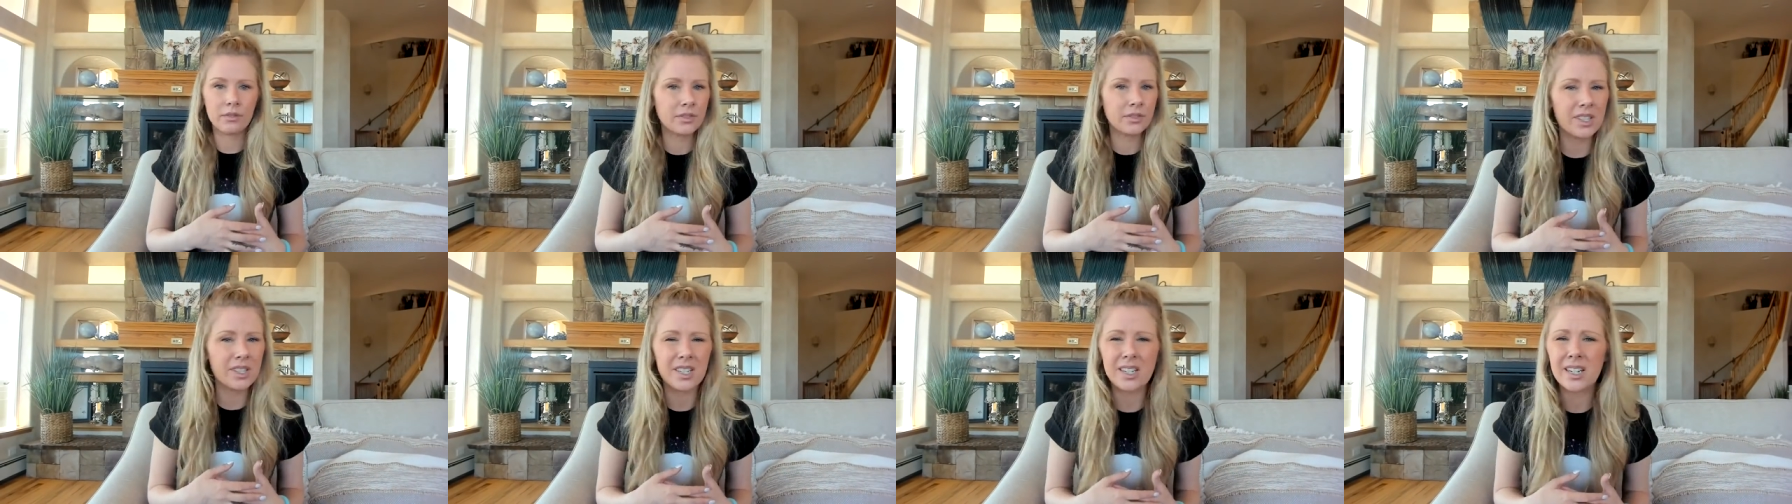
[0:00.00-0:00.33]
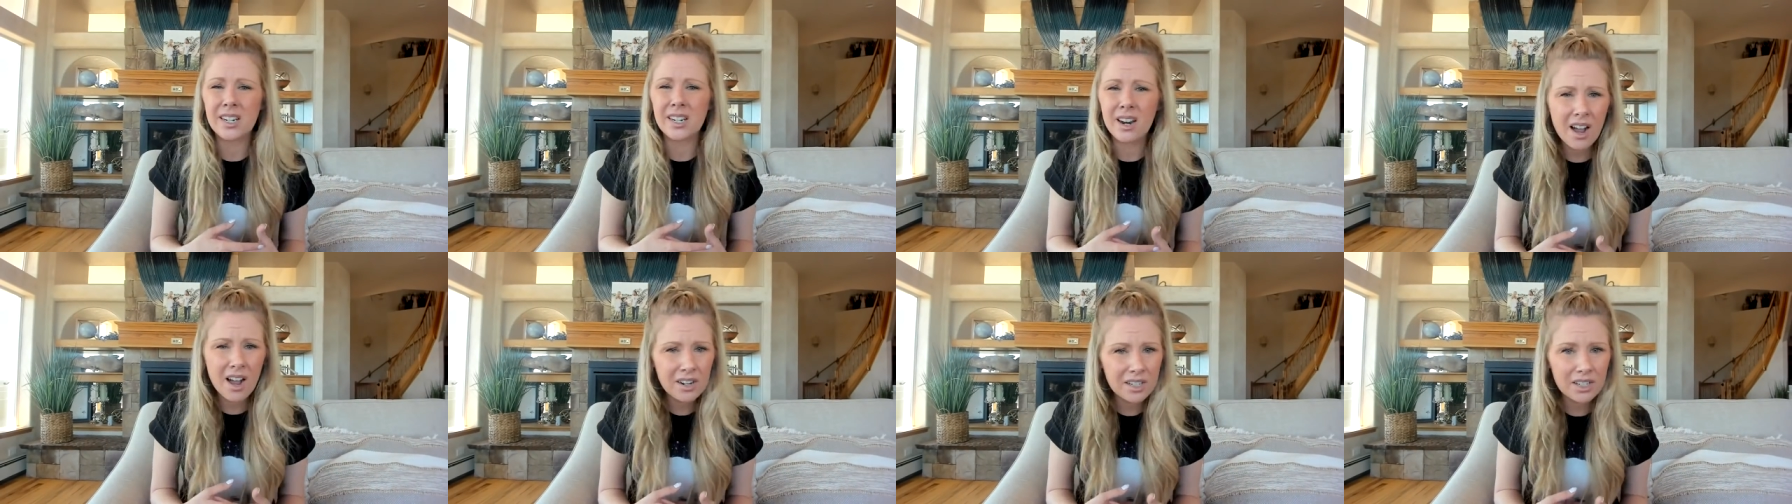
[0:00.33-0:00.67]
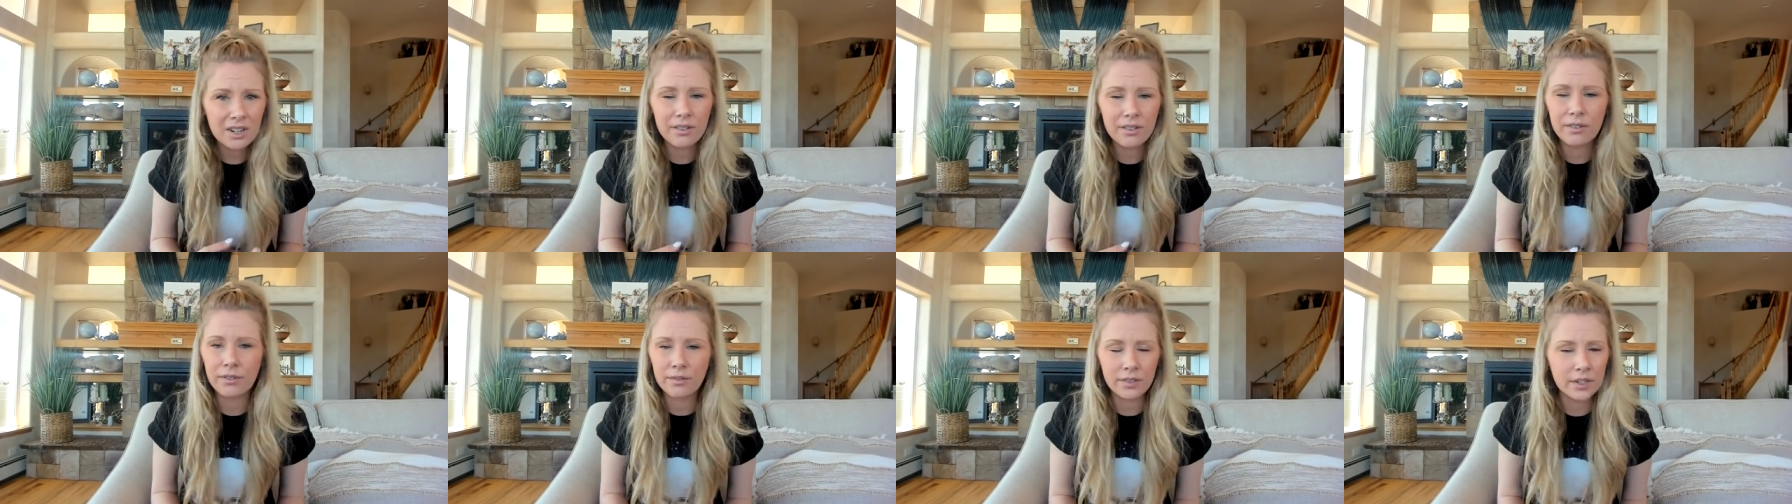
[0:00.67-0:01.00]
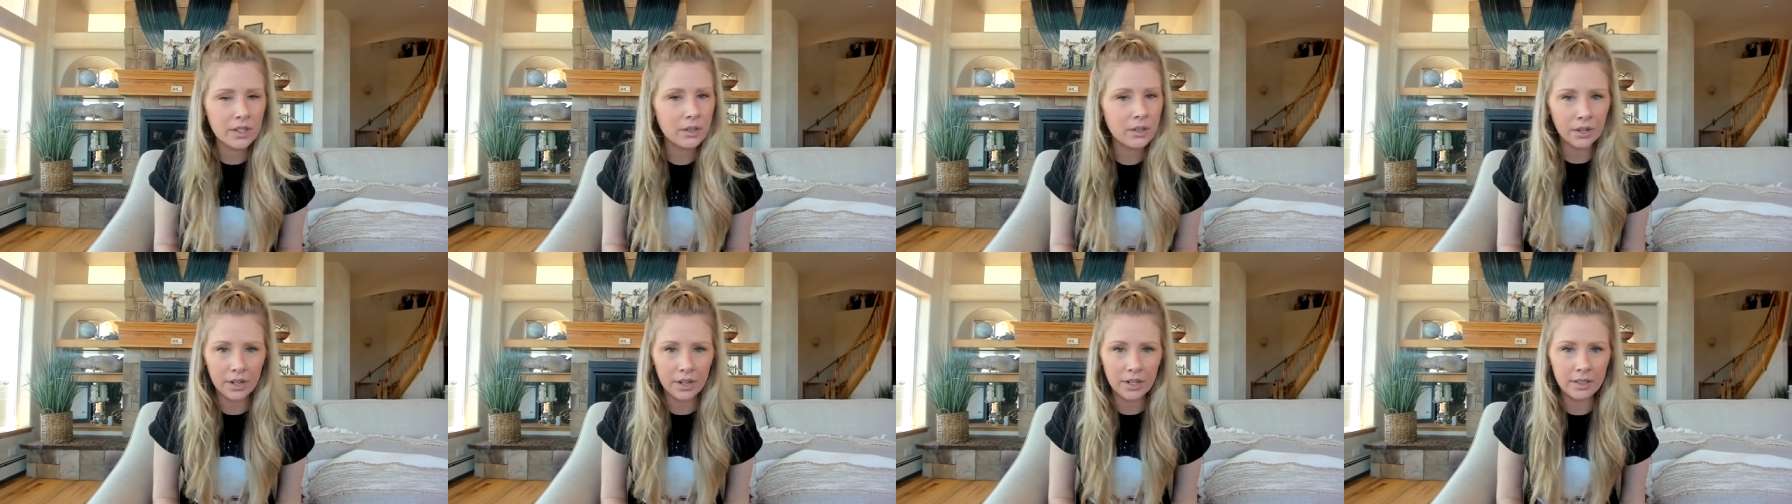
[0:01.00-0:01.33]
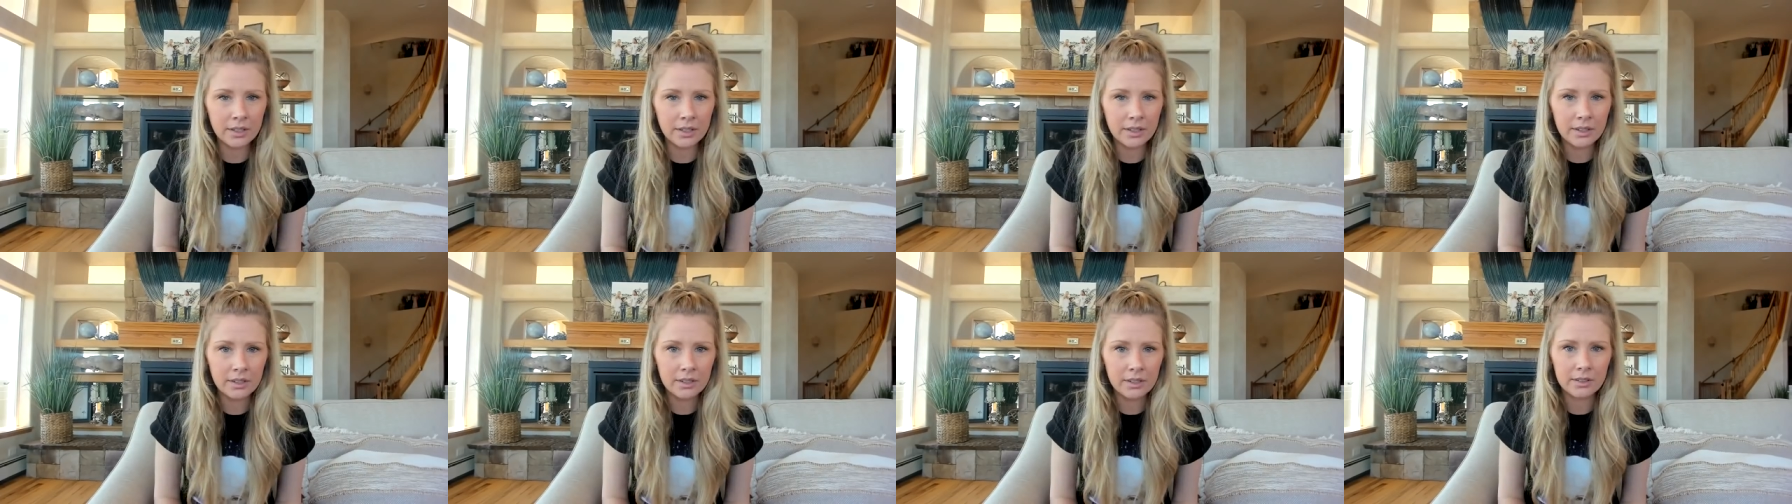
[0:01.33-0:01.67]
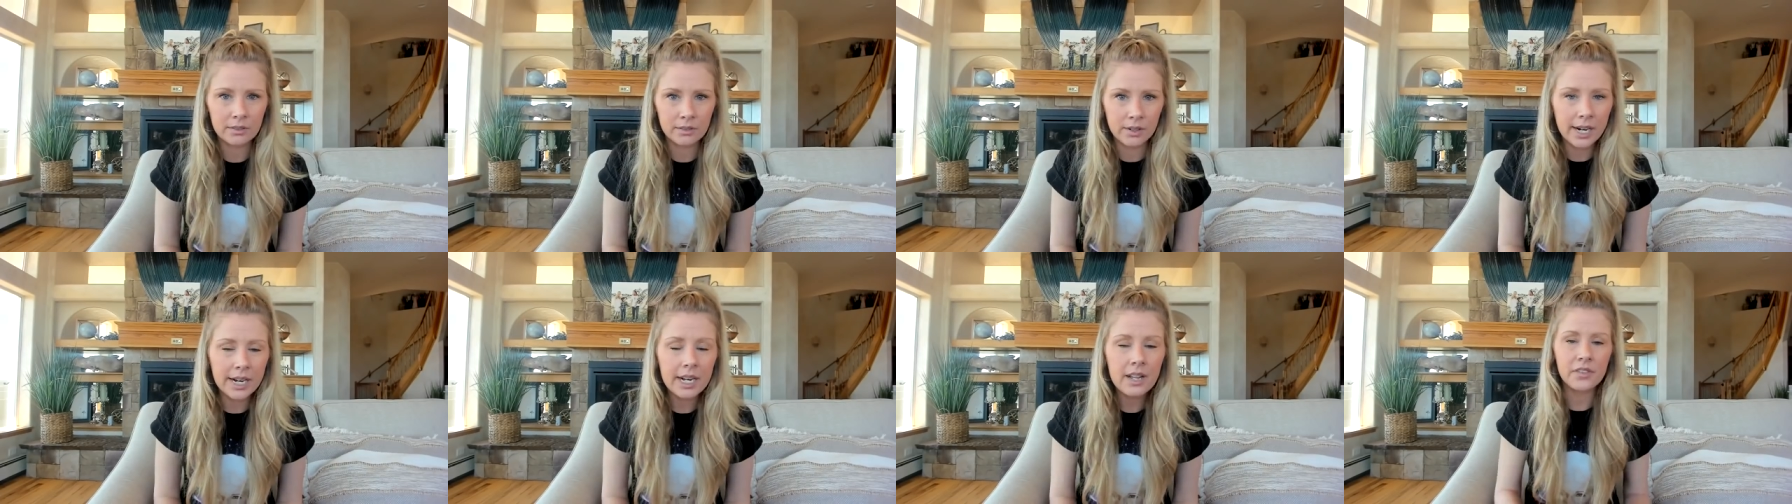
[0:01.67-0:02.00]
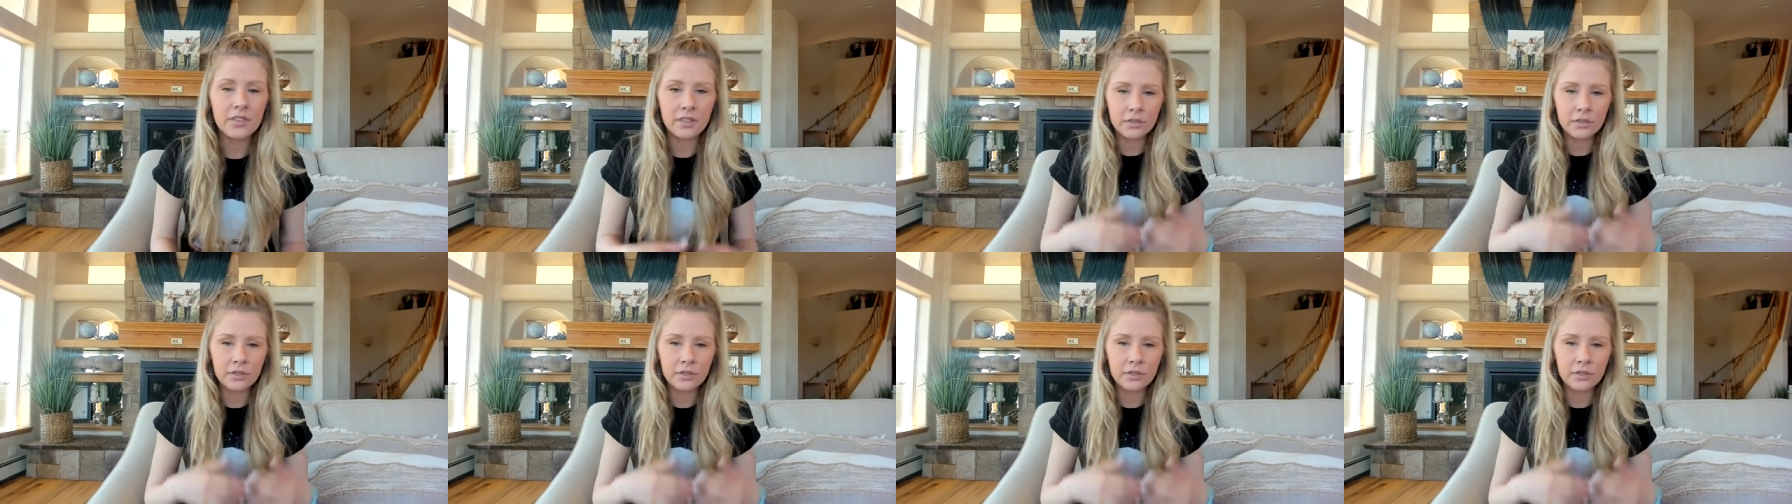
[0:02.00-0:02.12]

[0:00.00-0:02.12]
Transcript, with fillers: does not feel good, right?